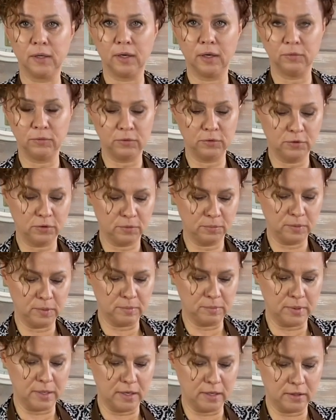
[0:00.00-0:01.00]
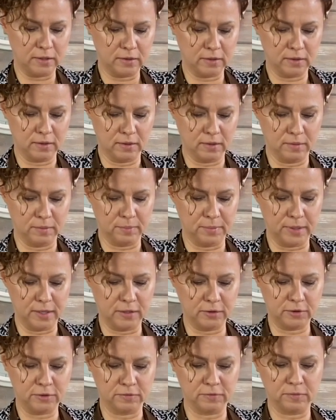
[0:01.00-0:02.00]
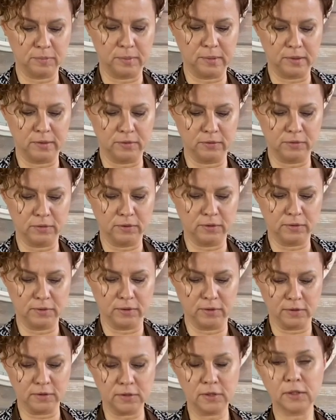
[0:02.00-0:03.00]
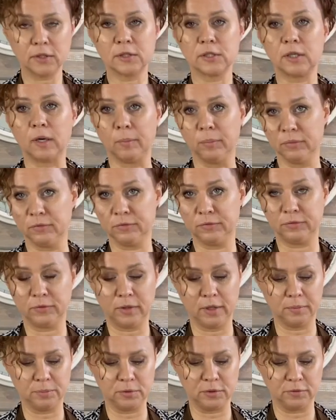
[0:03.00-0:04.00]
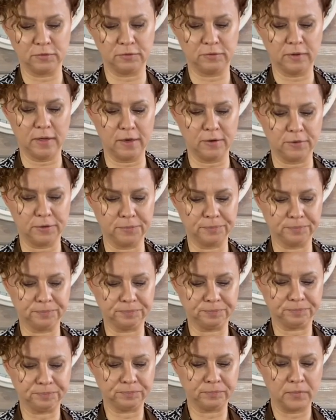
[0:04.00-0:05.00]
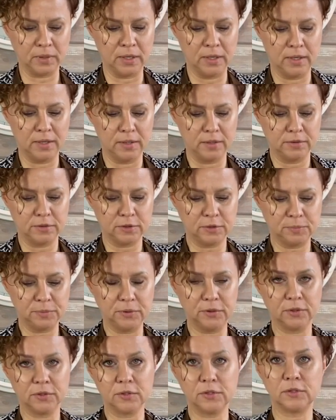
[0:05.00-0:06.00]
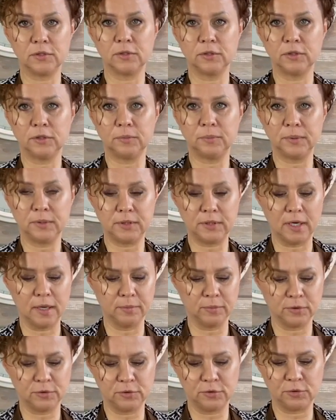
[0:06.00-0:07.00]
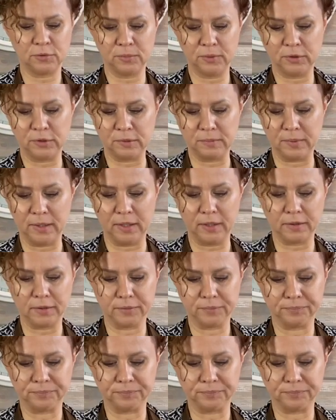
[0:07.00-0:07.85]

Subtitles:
I would normally make a batch of about 6 cups of flour, just because they're a little bit time consuming to make,